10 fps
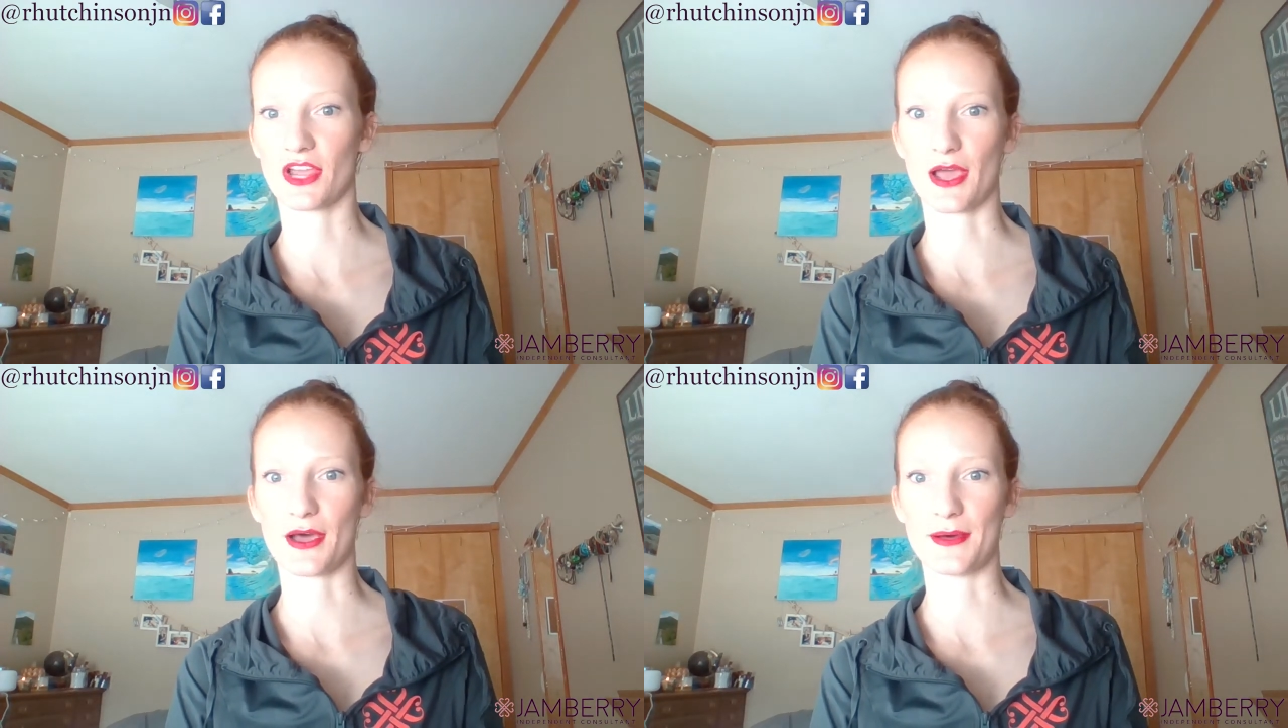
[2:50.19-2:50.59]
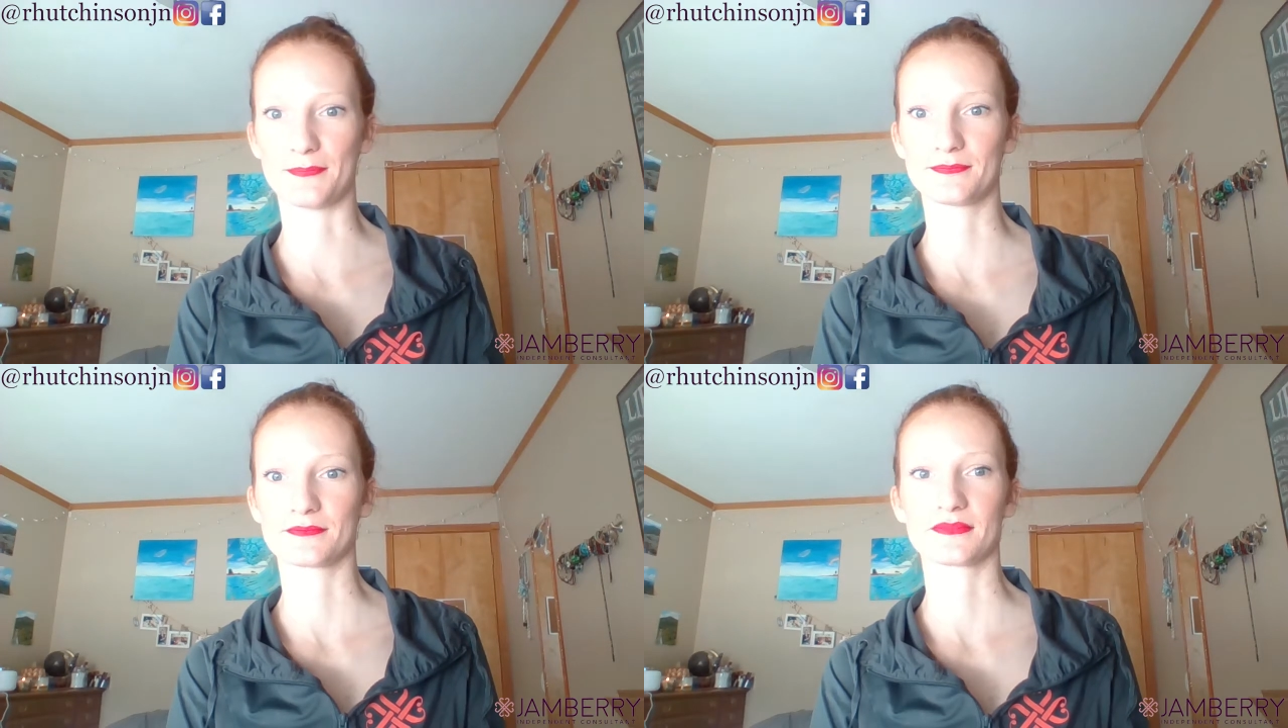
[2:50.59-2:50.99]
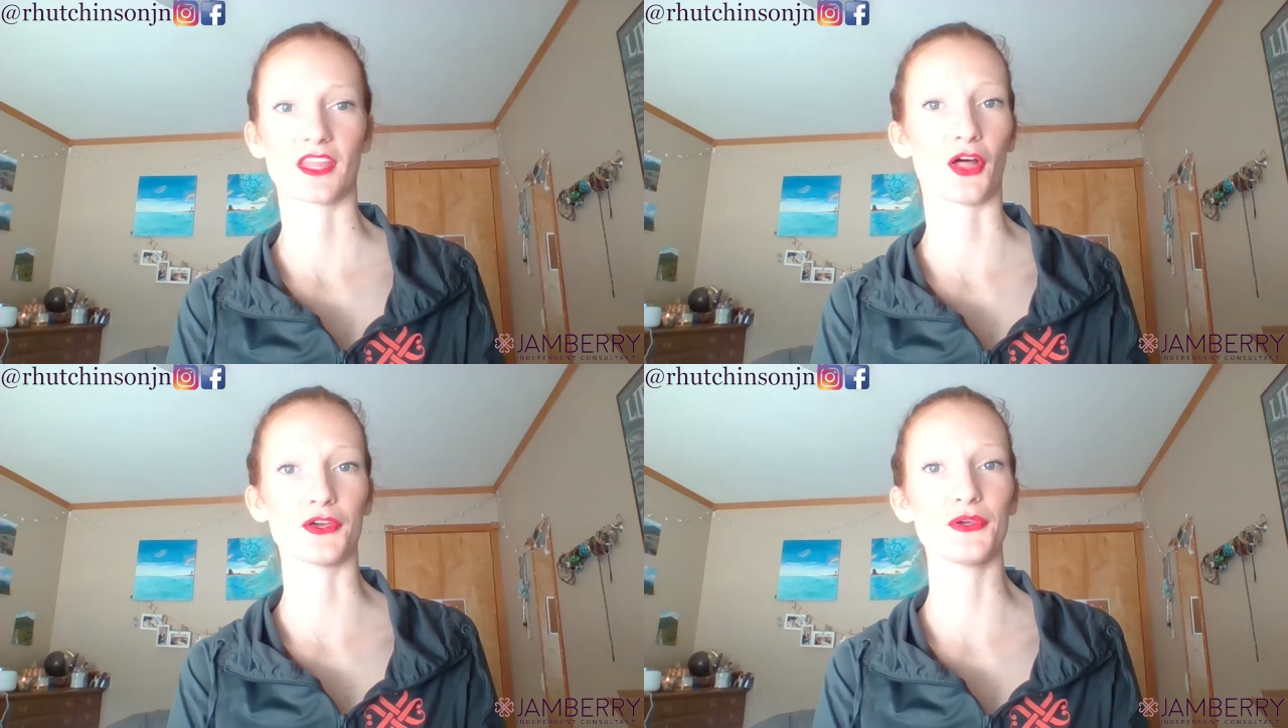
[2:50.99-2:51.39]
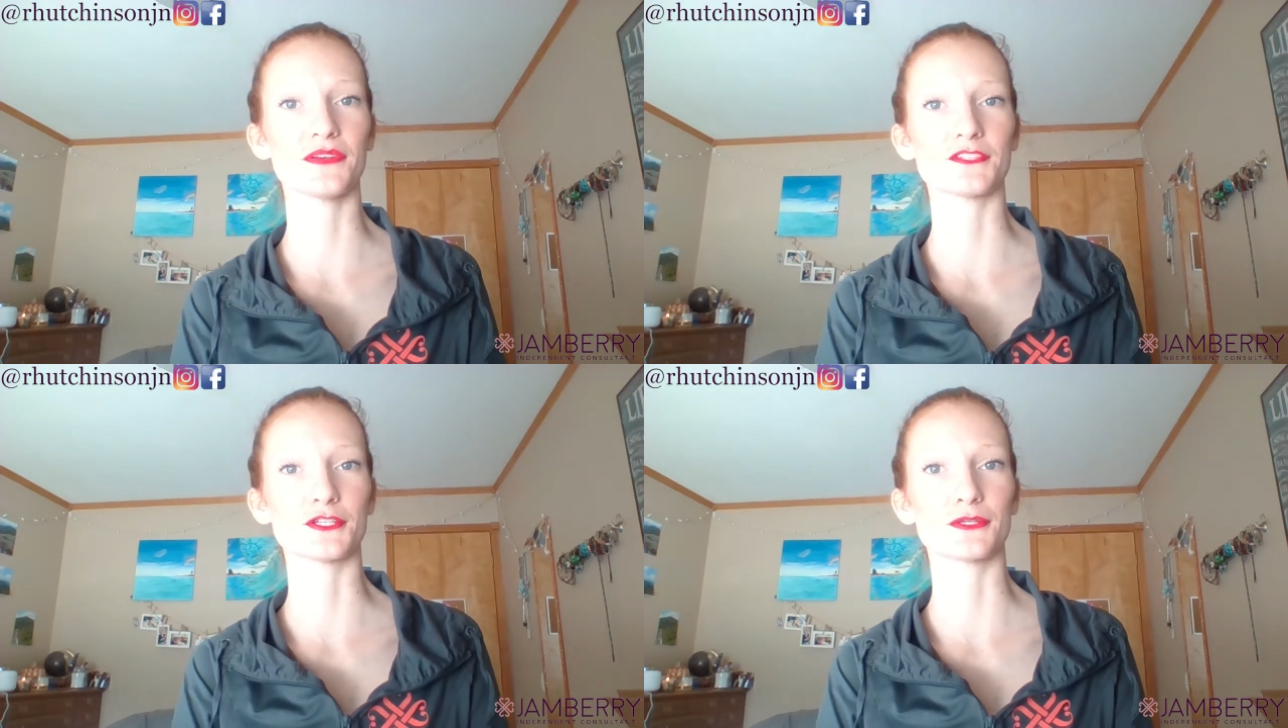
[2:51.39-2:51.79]
All you
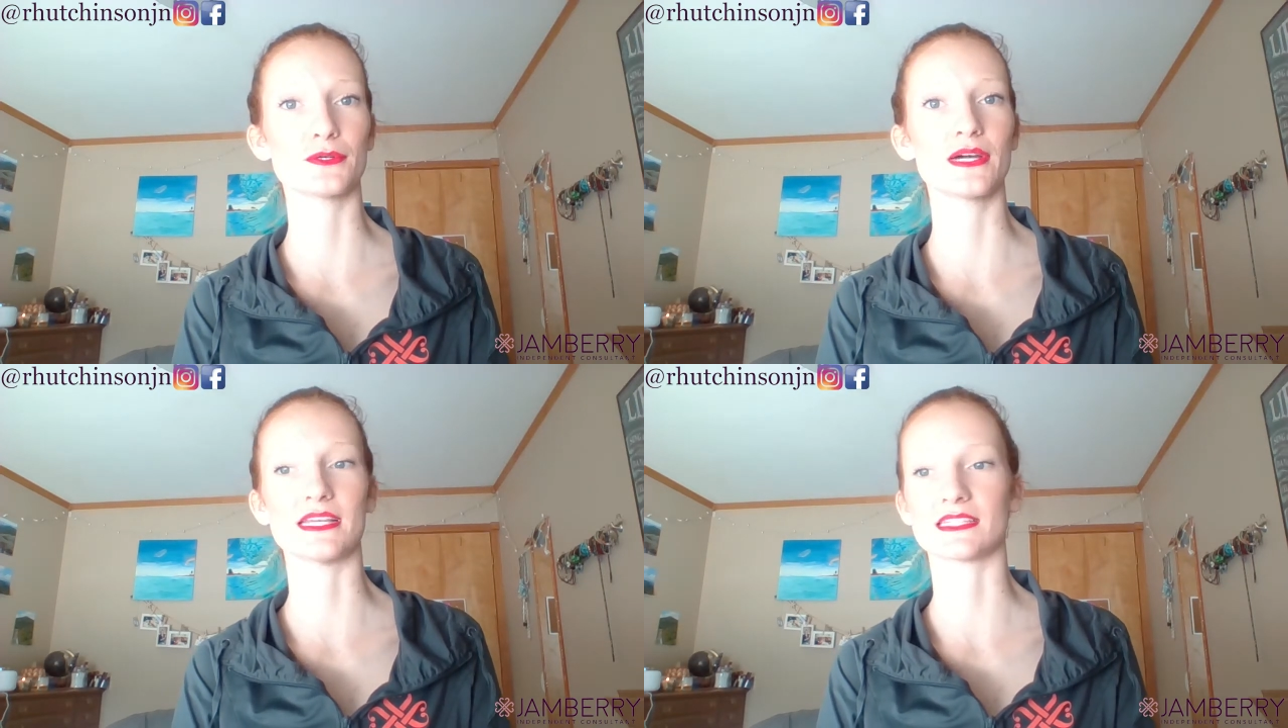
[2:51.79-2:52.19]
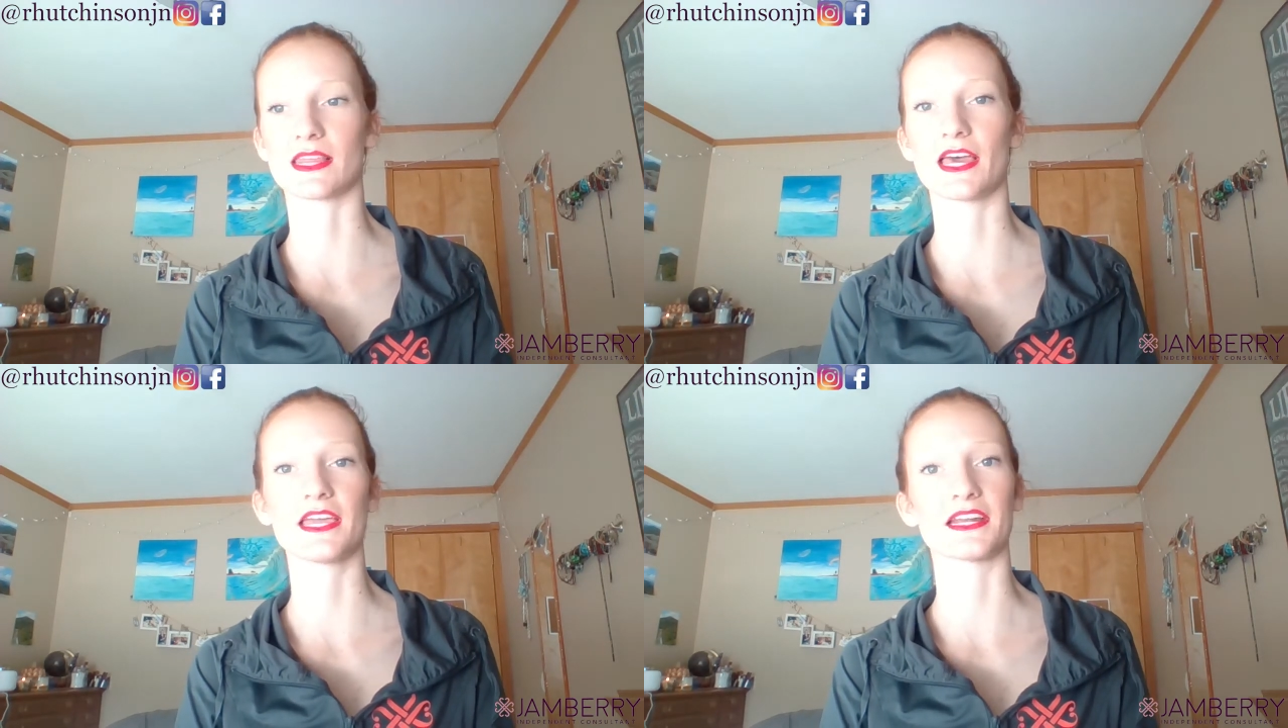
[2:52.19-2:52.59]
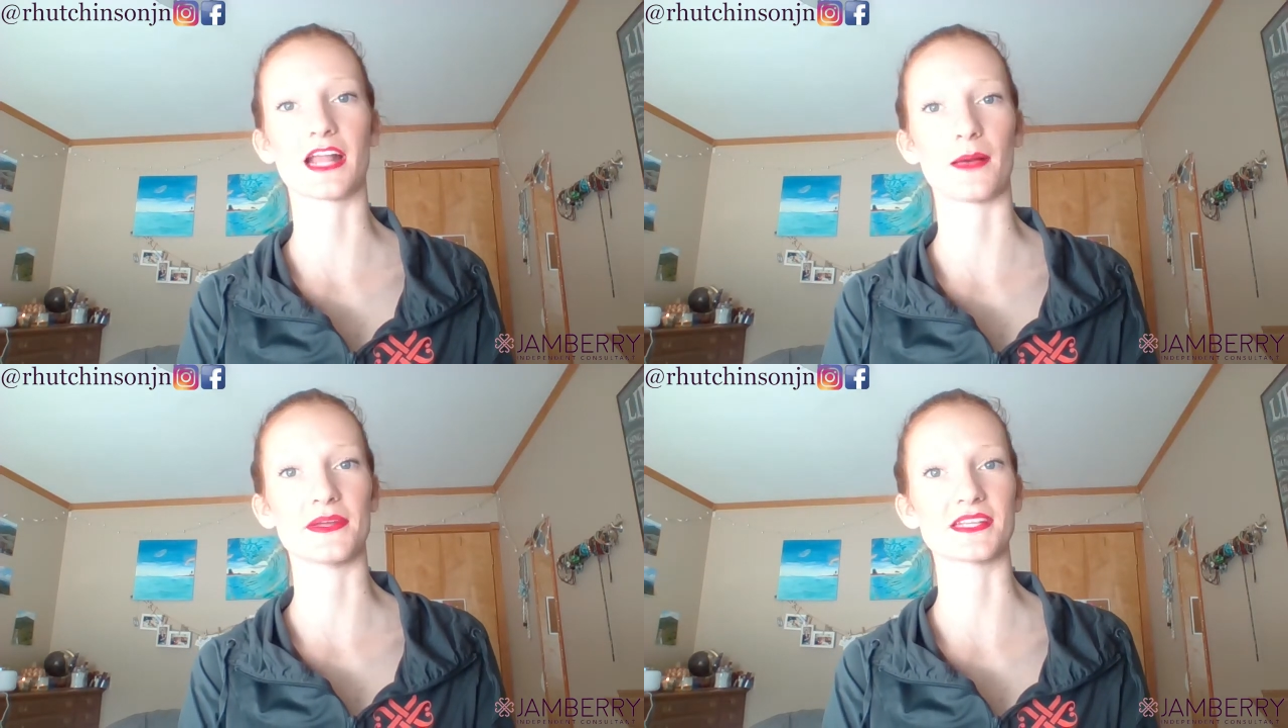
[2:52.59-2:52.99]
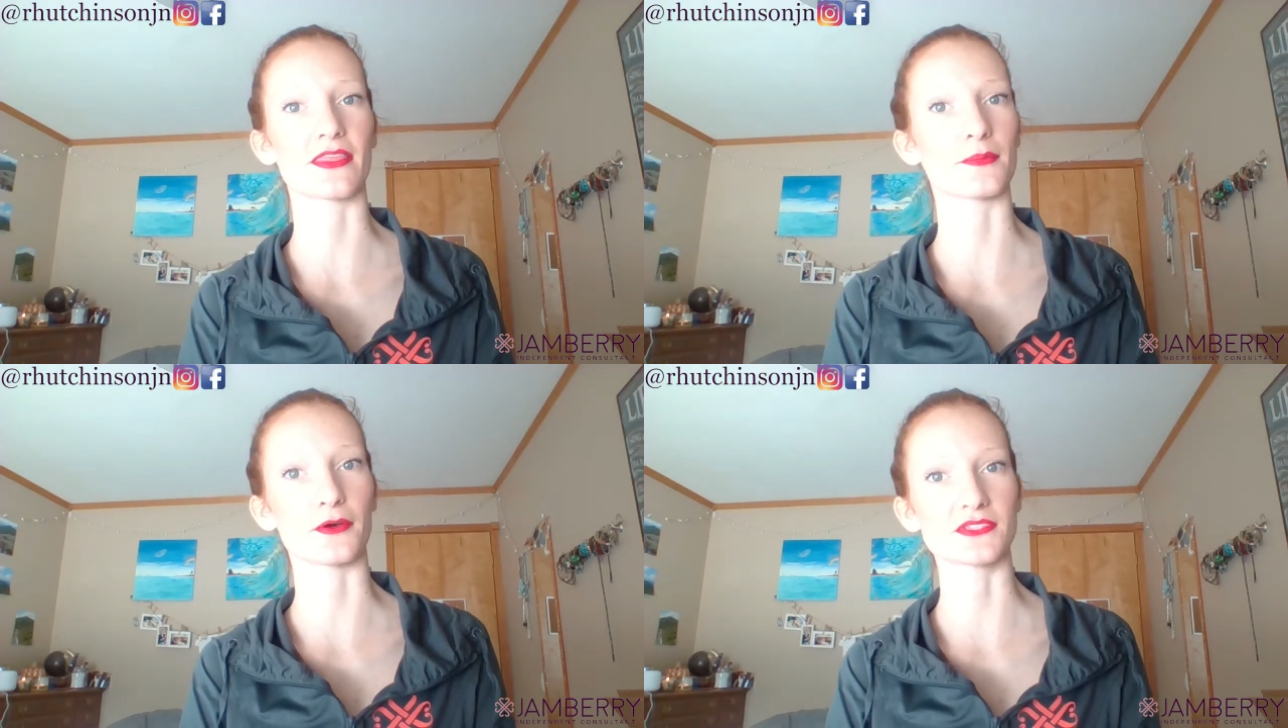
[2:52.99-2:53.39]
have to do is like and comment on
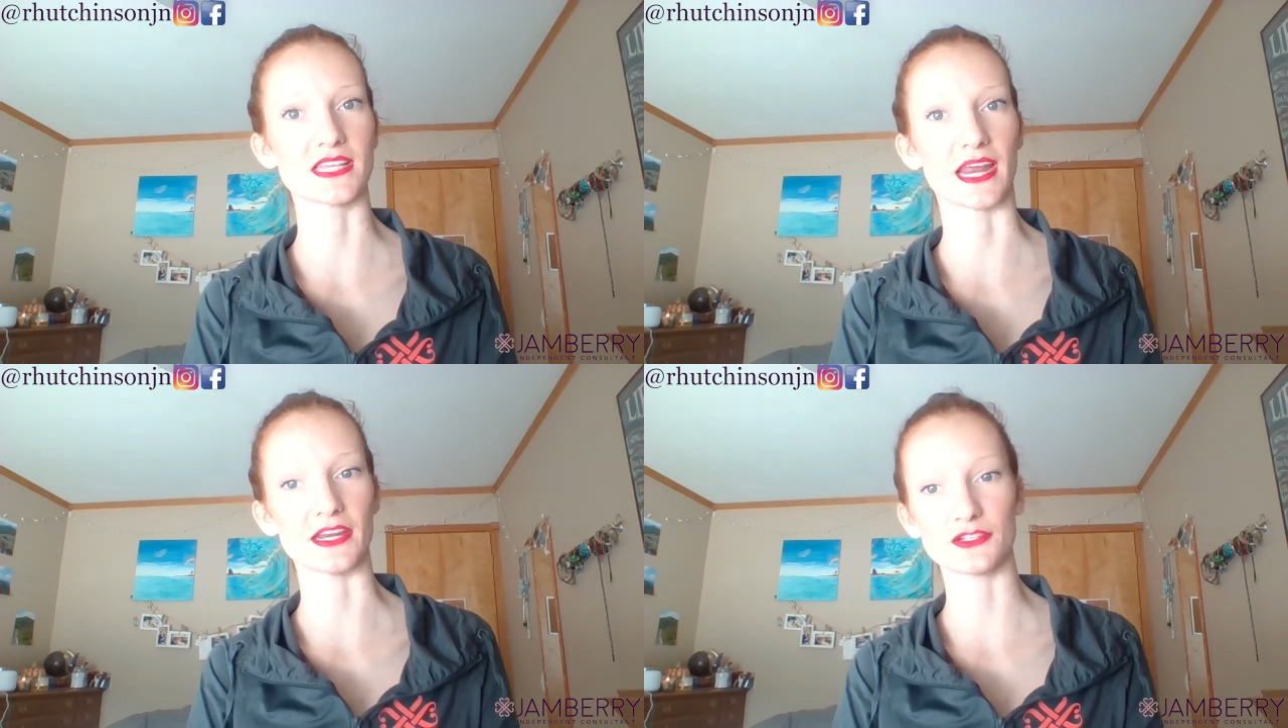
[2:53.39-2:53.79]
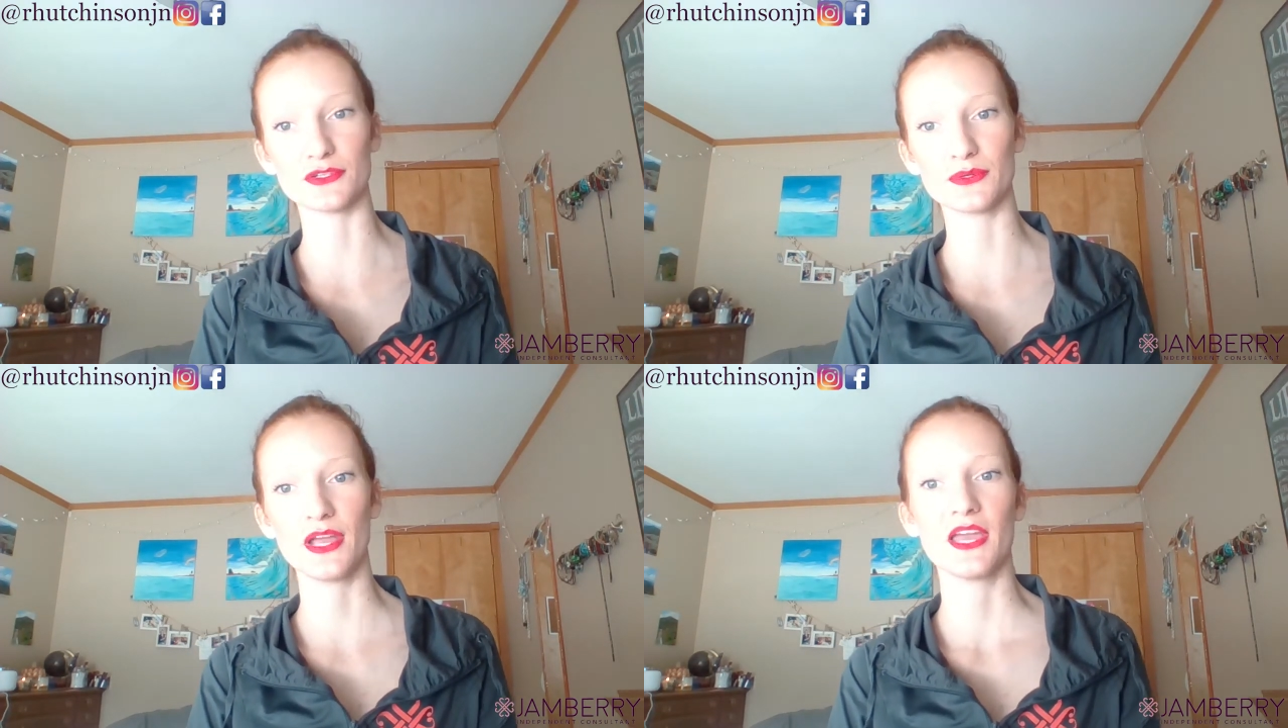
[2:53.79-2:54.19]
the post that I do,